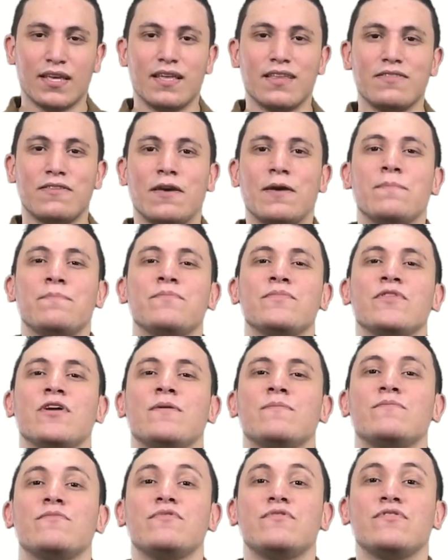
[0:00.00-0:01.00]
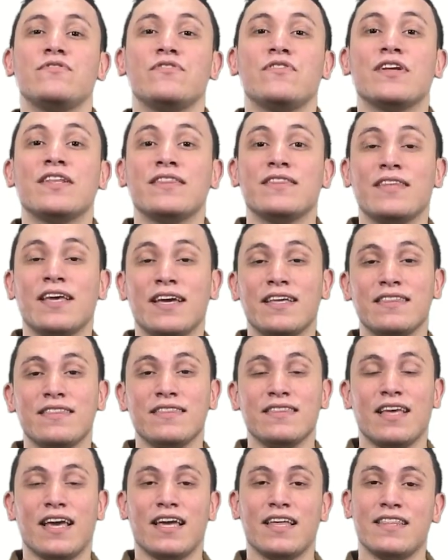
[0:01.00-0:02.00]
Tip number
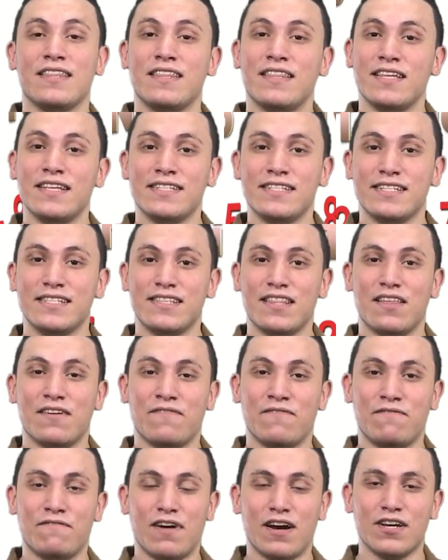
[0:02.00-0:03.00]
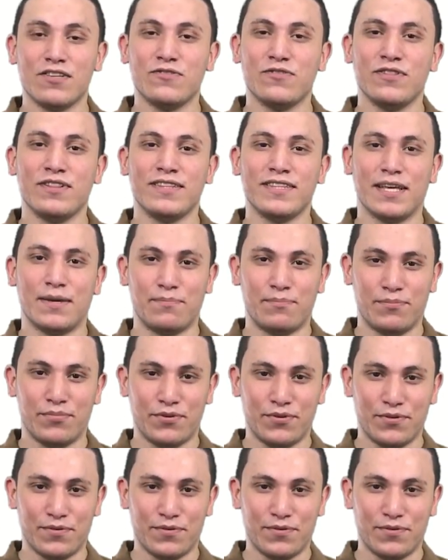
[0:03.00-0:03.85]
10, and this is the final tip.